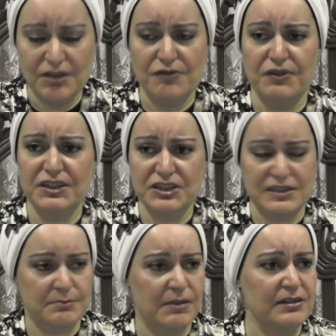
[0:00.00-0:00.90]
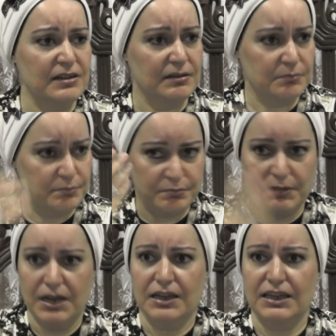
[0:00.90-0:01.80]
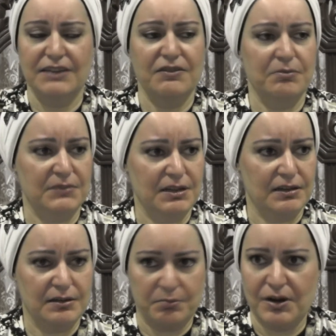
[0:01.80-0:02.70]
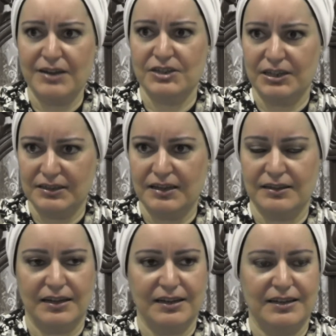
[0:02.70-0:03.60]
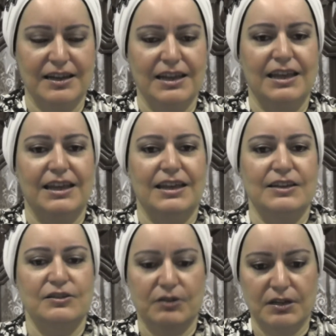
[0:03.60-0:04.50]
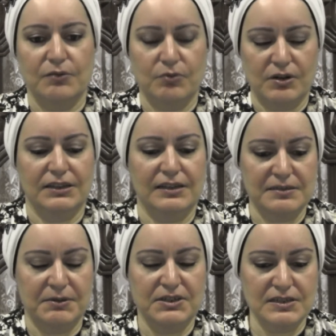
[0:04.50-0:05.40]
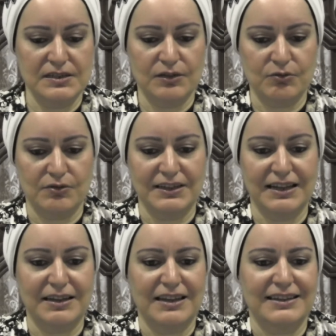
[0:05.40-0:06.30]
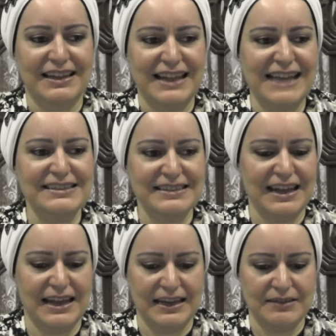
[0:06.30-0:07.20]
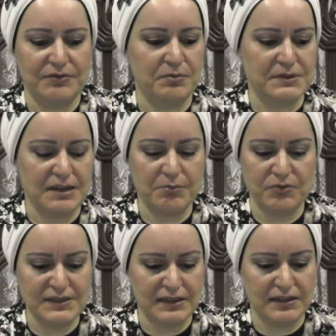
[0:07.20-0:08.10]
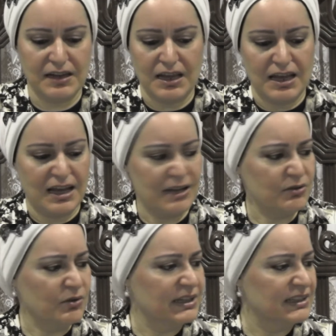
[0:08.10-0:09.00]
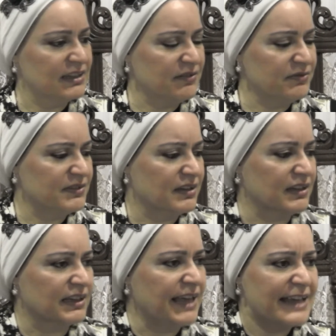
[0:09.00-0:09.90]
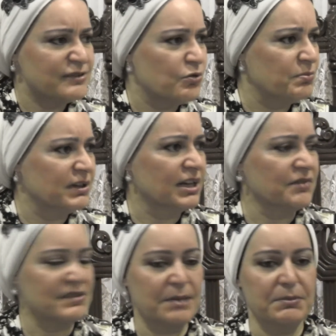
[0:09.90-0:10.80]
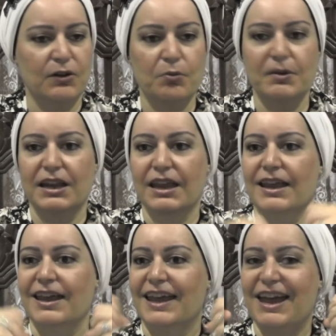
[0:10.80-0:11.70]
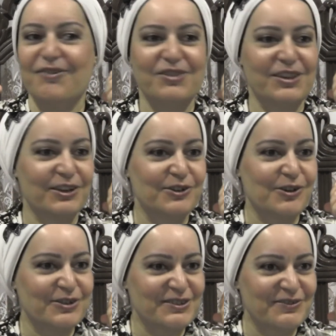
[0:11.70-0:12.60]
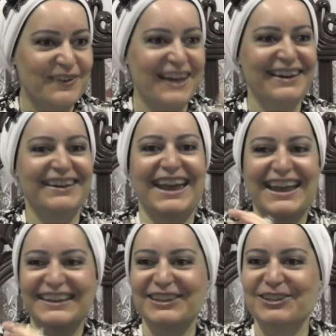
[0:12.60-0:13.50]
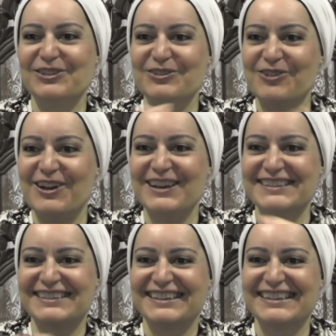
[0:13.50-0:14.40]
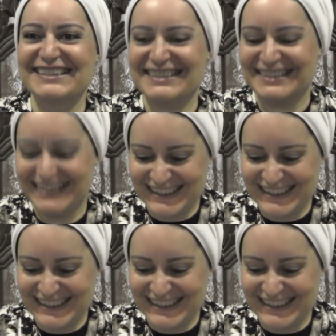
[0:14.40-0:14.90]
finish his model give him the, the project and, and so he worked as much as he could and then the last night from some reason I don't know he left the gas open and left something open everything caught fire and he mm. lost his